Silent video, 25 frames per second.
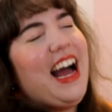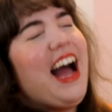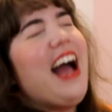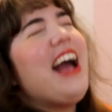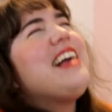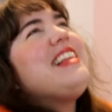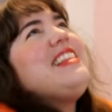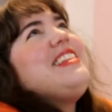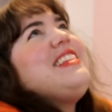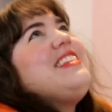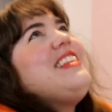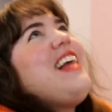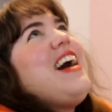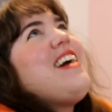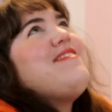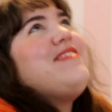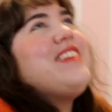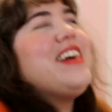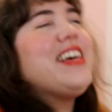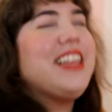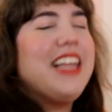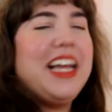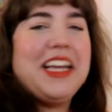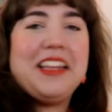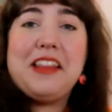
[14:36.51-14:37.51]
I love
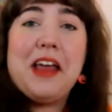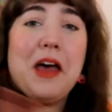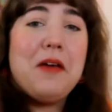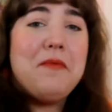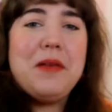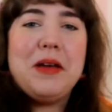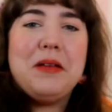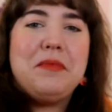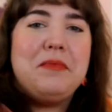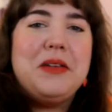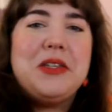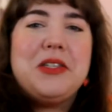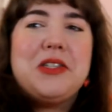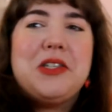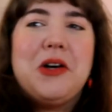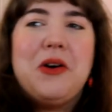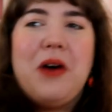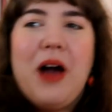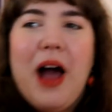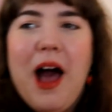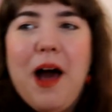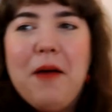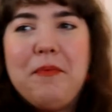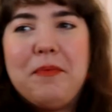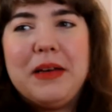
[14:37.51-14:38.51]
it. Like, that made me so
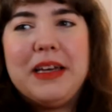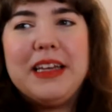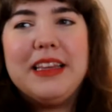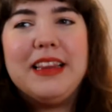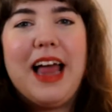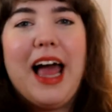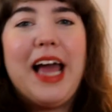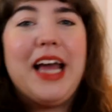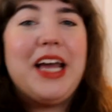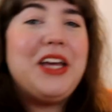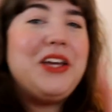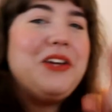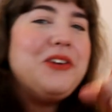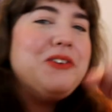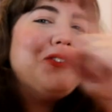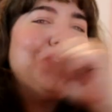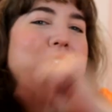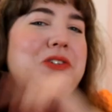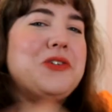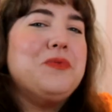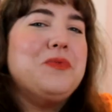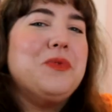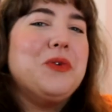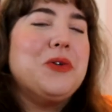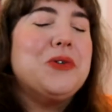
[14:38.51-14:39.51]
happy. Like, you're
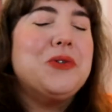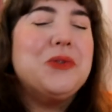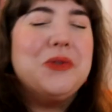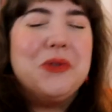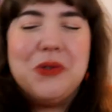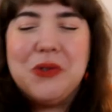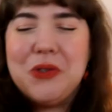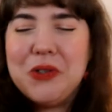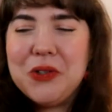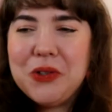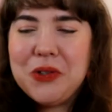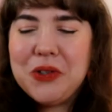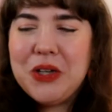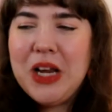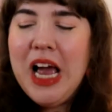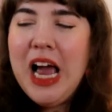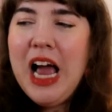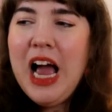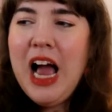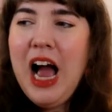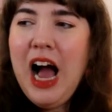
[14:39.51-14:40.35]
super cool, dude.